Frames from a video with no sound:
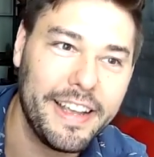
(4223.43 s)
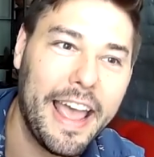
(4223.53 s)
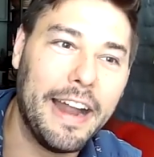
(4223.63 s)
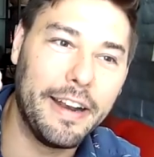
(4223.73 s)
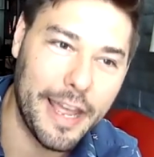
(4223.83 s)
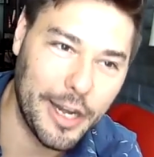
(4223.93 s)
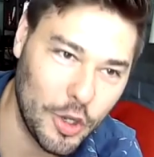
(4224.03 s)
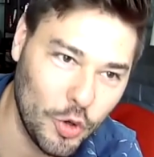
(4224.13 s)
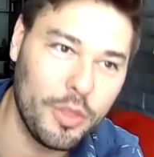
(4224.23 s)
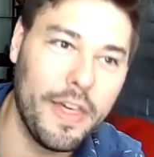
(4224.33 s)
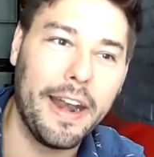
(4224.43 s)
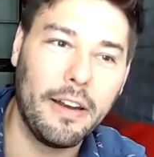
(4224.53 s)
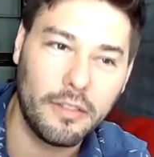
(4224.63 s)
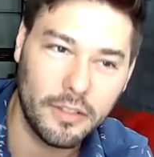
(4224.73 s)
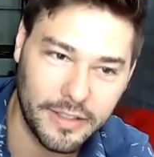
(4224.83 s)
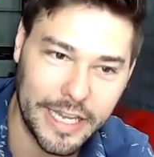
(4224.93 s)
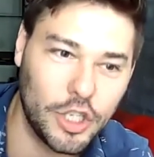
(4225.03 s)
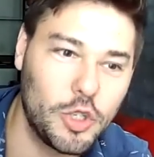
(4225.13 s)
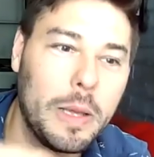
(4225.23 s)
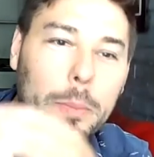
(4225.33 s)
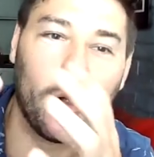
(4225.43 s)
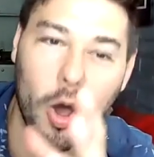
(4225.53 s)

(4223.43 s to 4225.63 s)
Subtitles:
And then you then teach people,